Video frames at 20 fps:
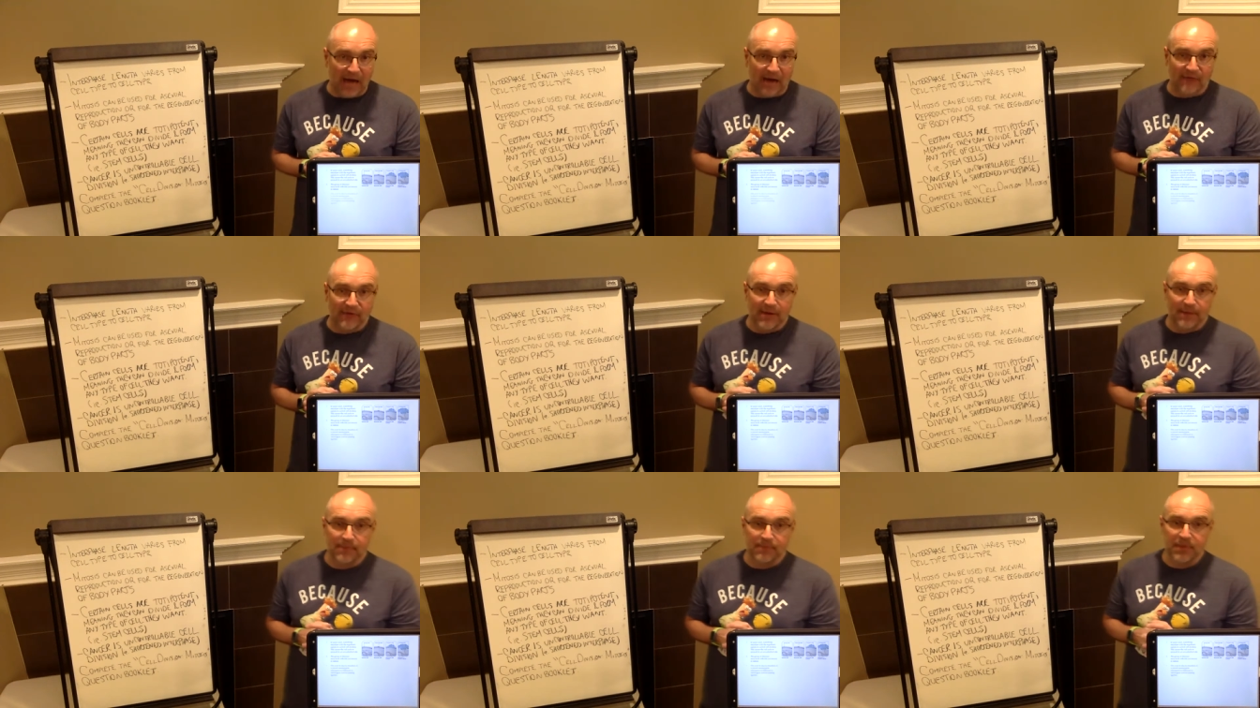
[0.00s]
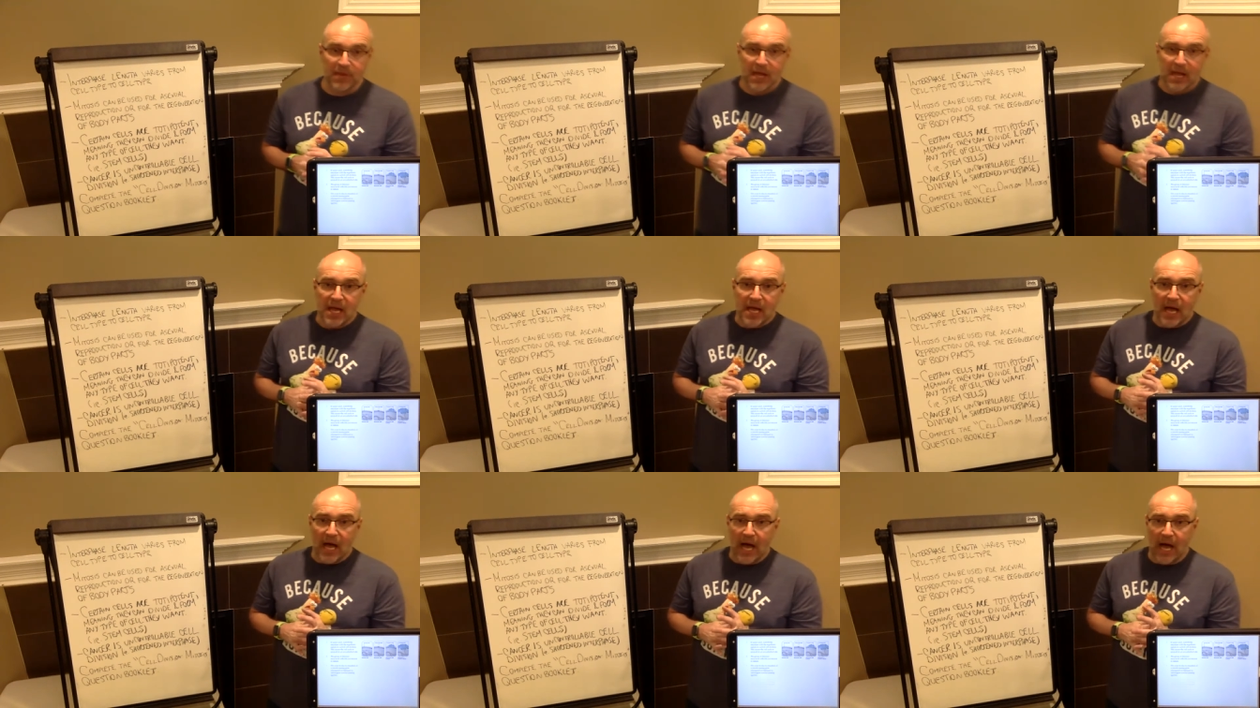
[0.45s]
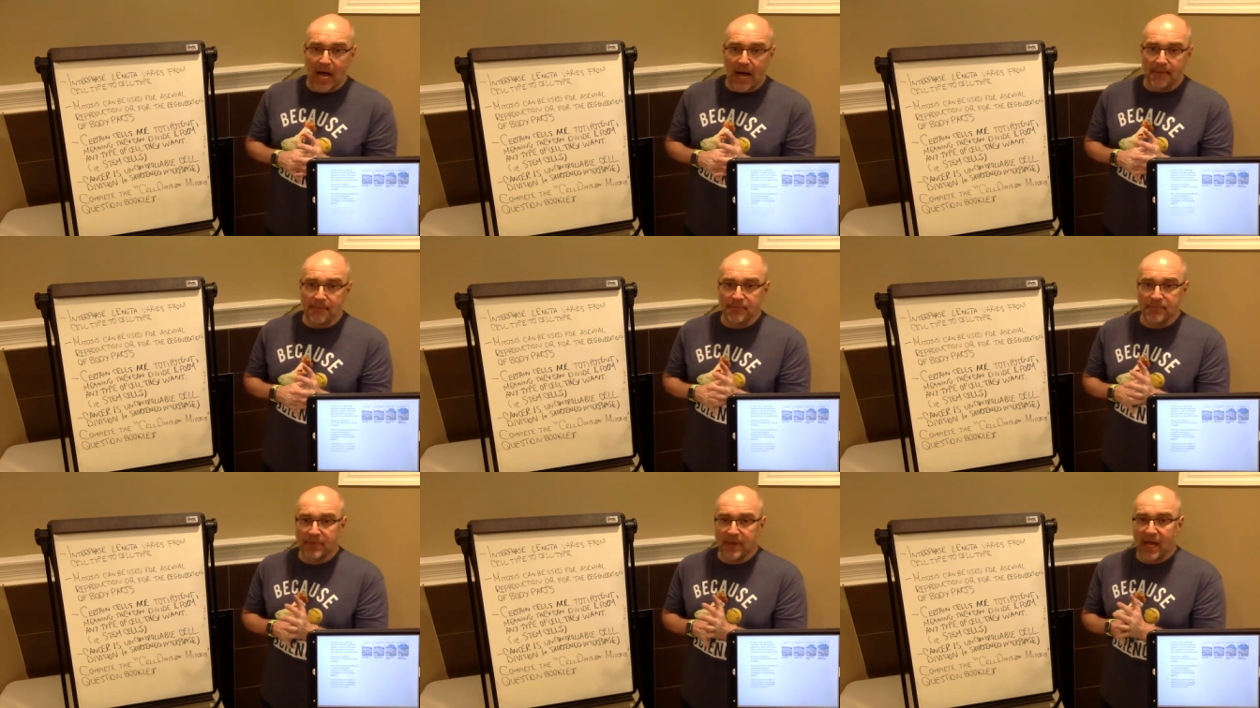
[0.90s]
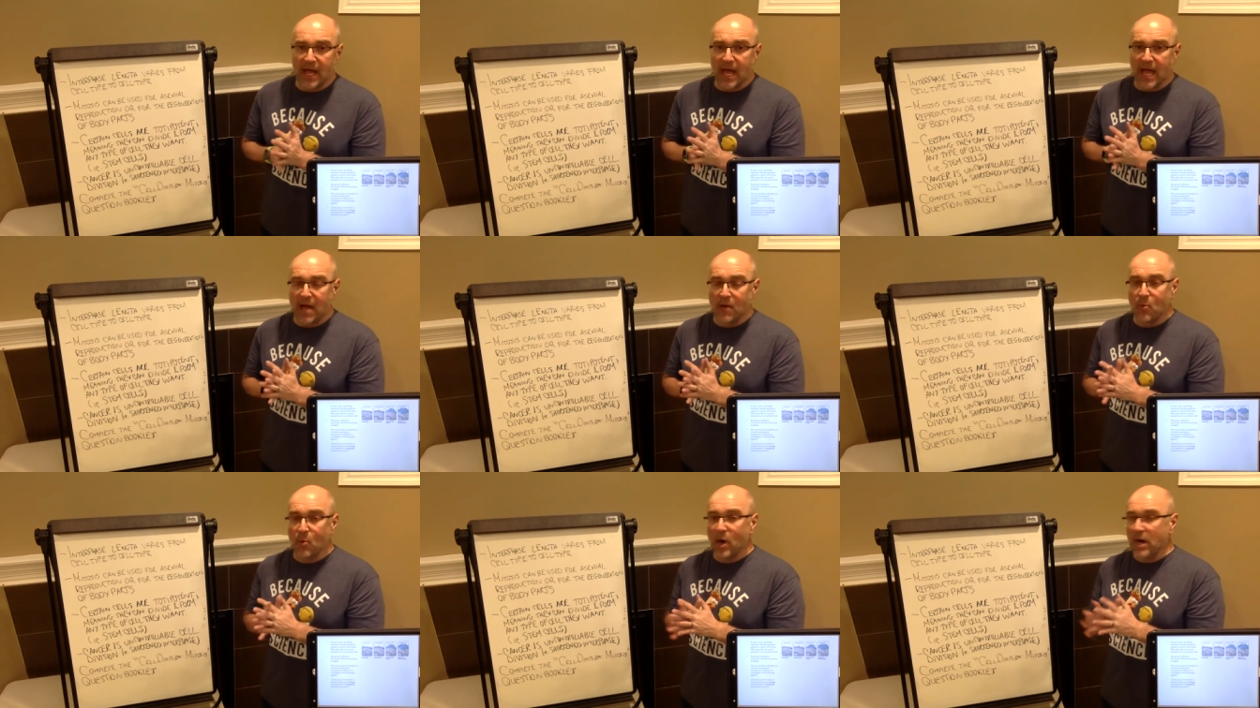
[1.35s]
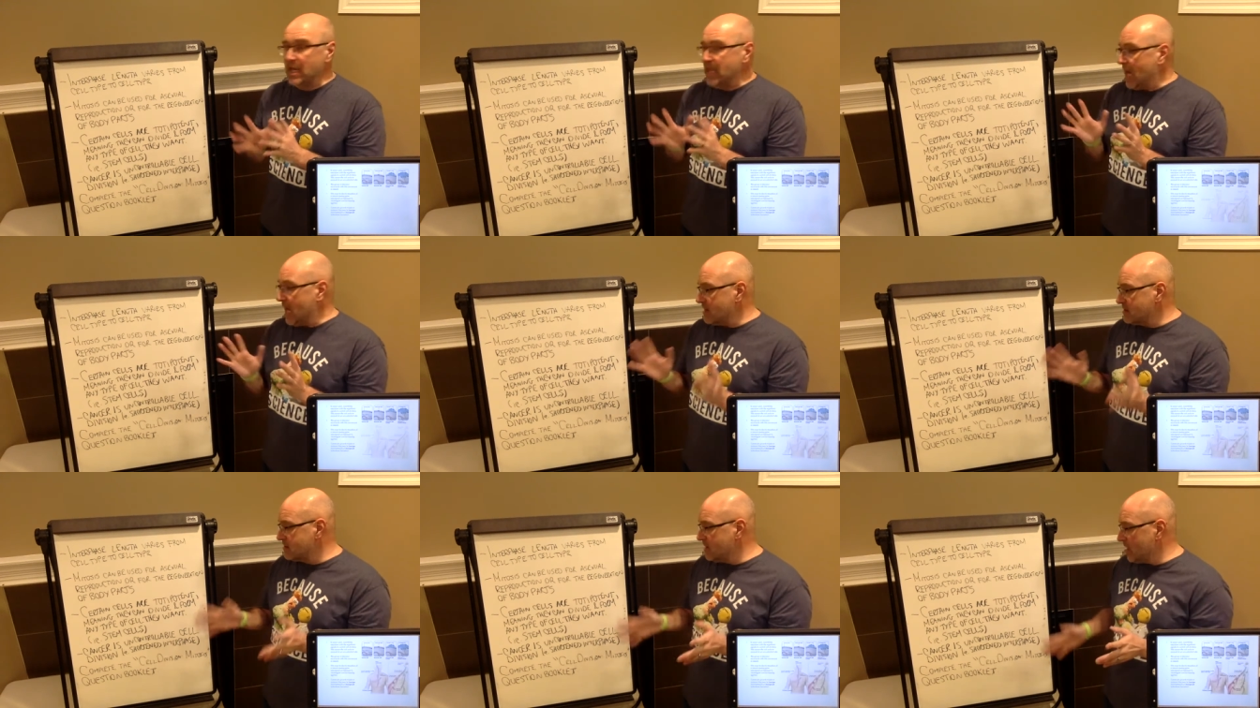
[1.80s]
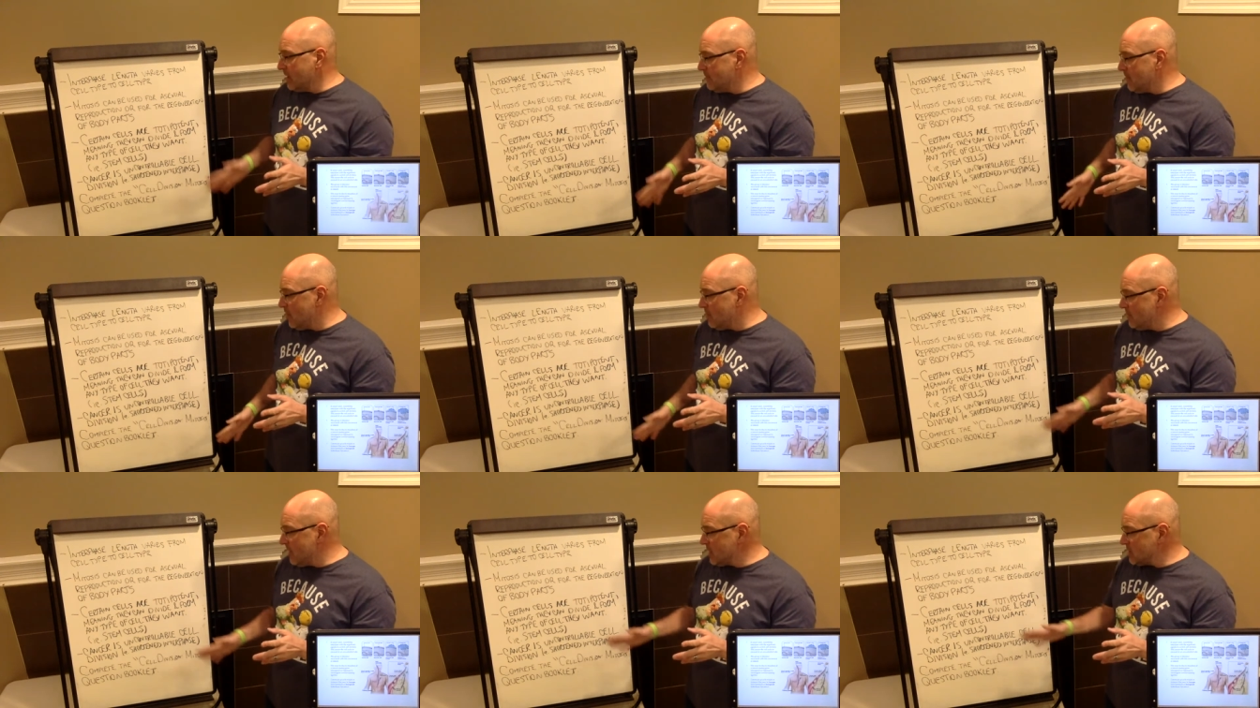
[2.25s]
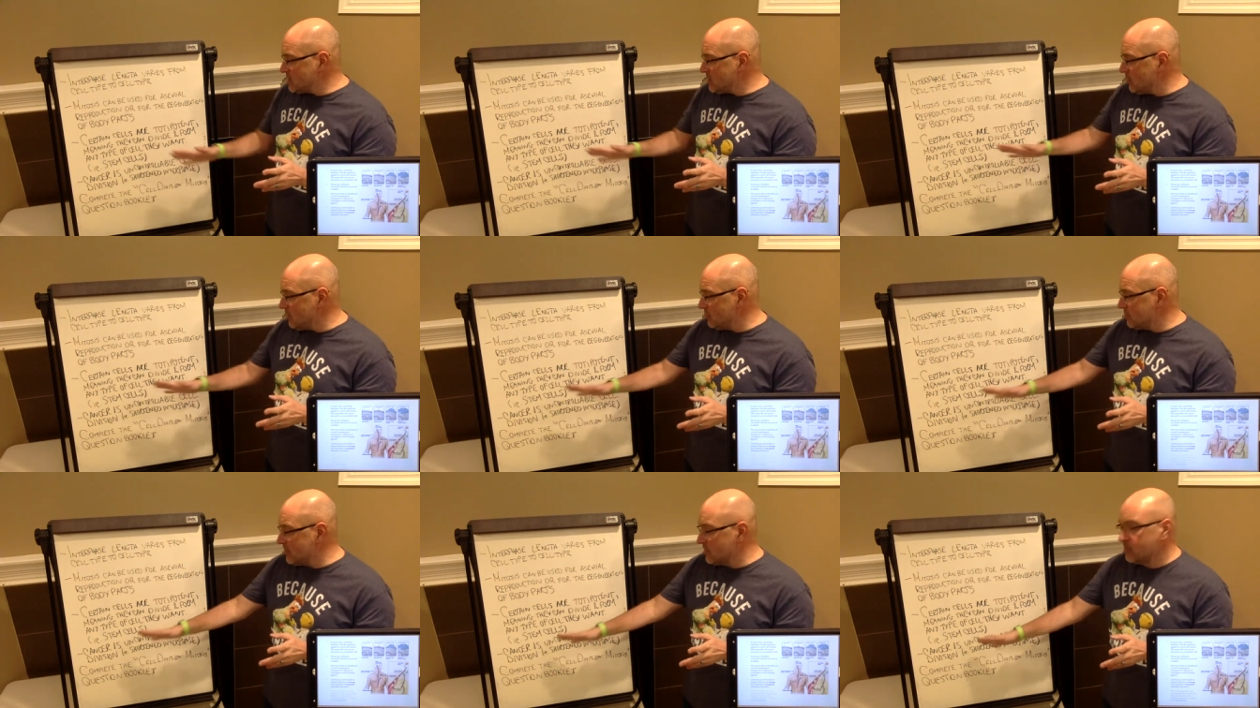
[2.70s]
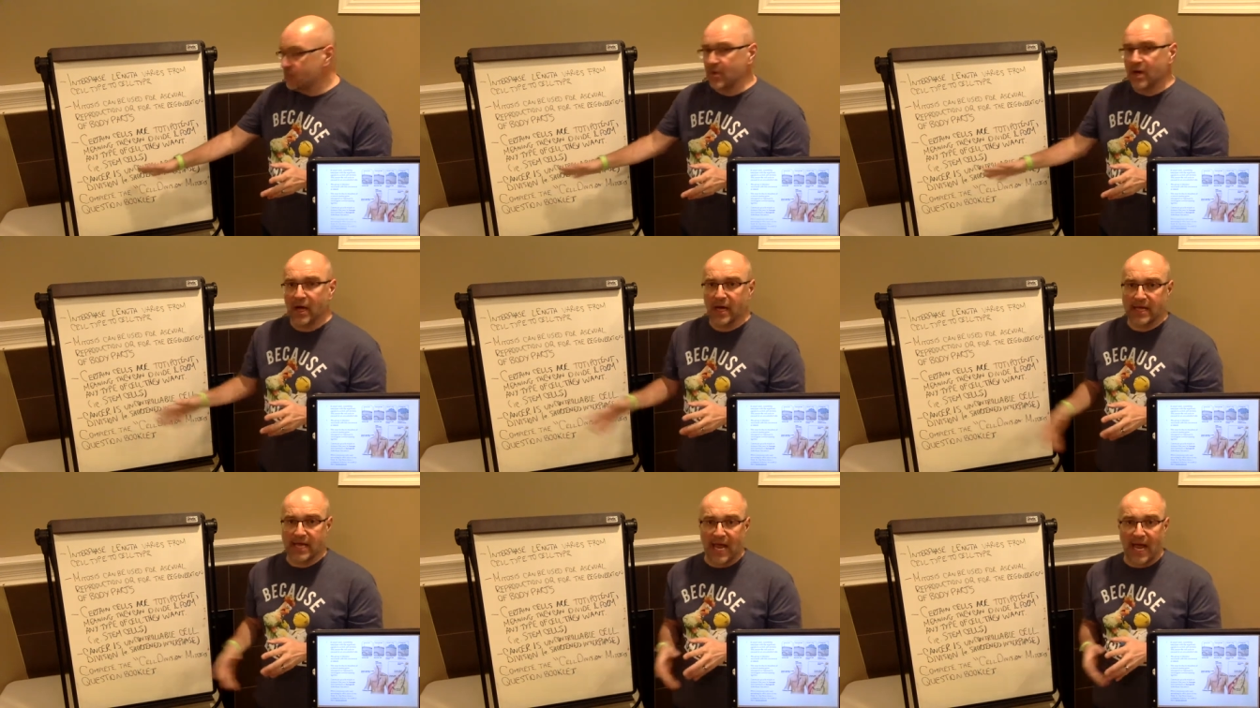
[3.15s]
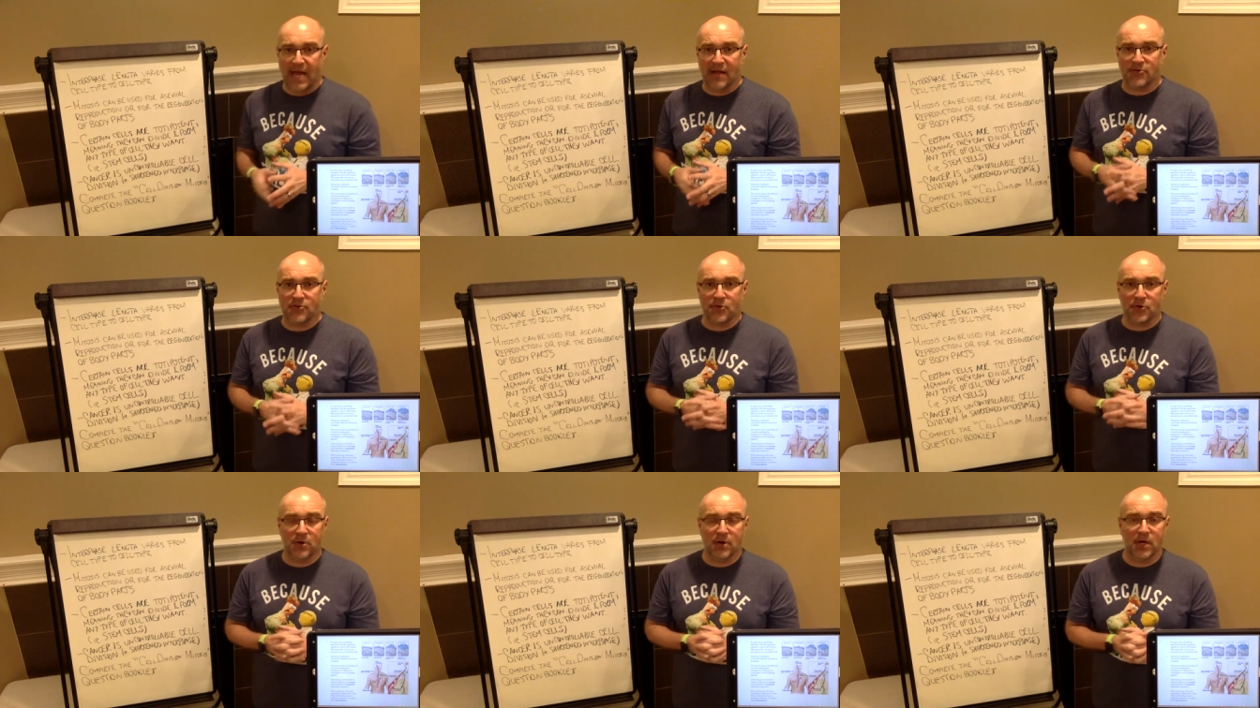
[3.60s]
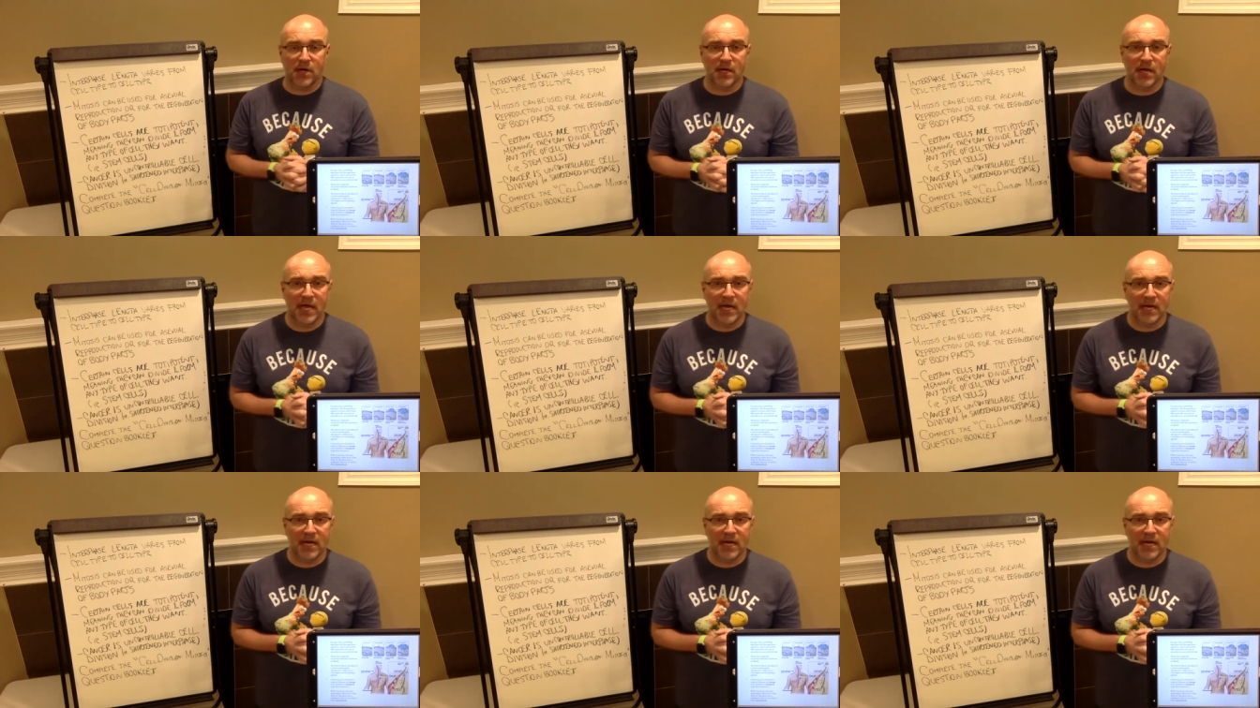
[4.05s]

out of it. Um, and one last thing about mitosis, uh, cancer, uh,